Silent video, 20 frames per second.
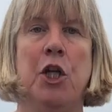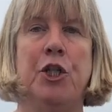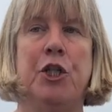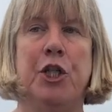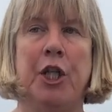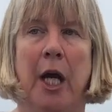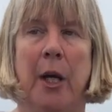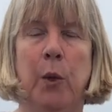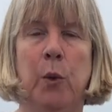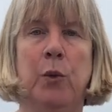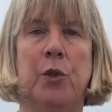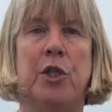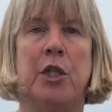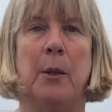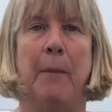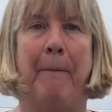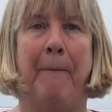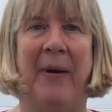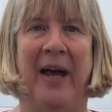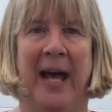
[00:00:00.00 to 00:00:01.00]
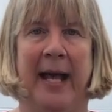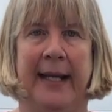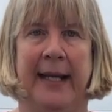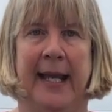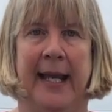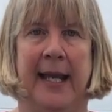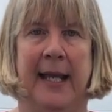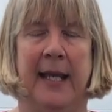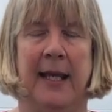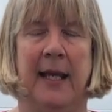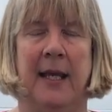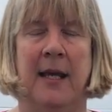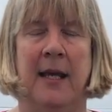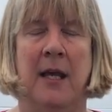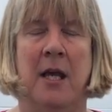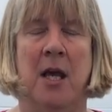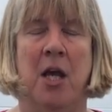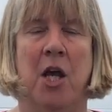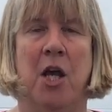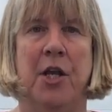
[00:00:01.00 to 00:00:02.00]
don't panic.
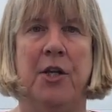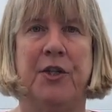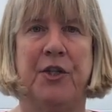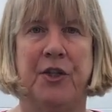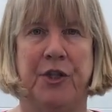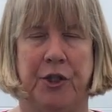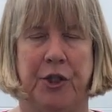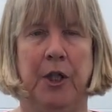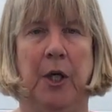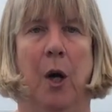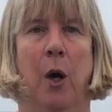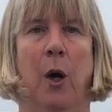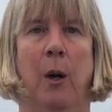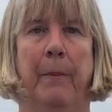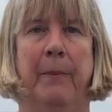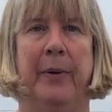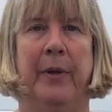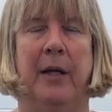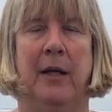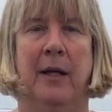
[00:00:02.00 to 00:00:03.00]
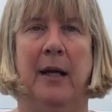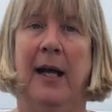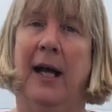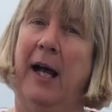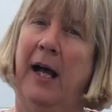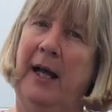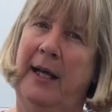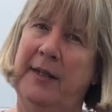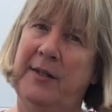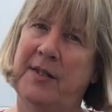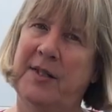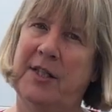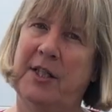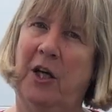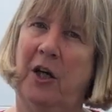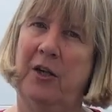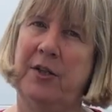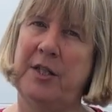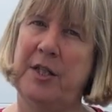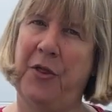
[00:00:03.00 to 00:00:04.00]
Stop and
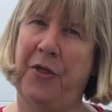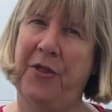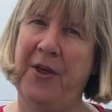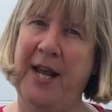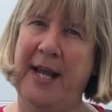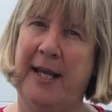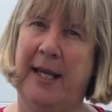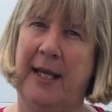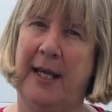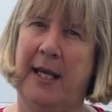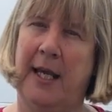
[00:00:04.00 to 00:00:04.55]
start to think.